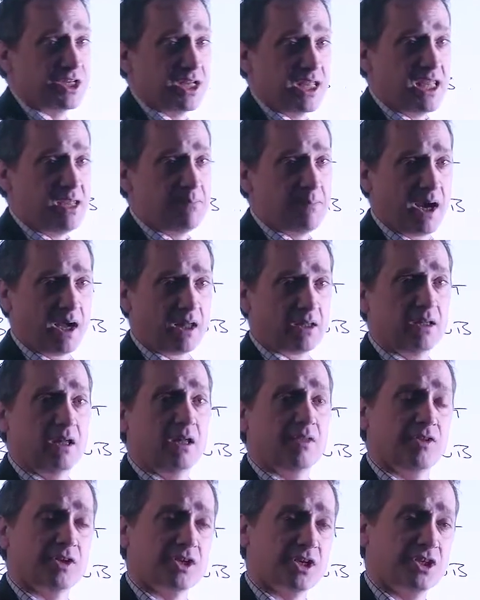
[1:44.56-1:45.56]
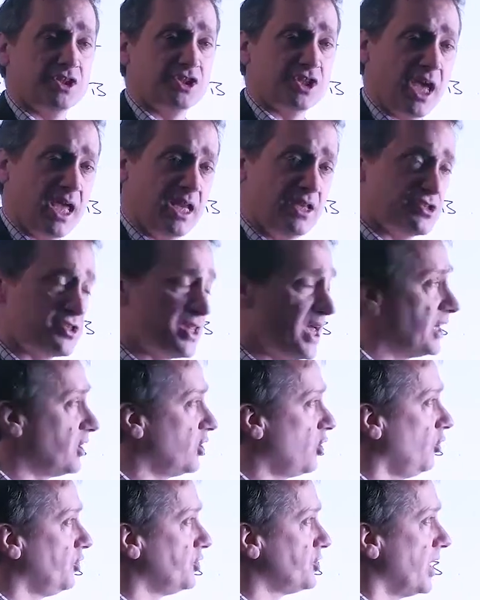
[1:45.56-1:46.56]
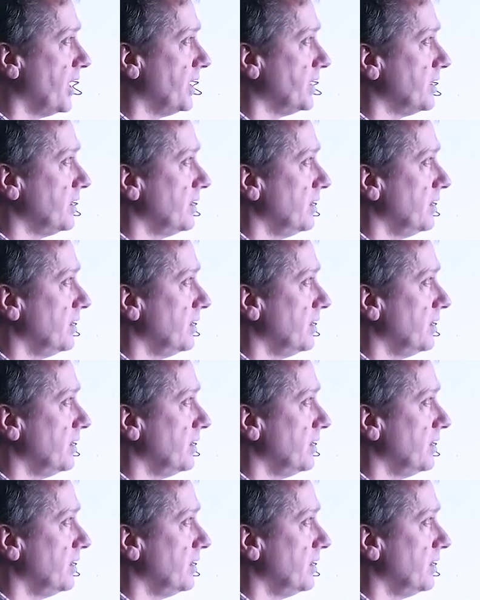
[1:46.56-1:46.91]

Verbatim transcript: an email that contains that content.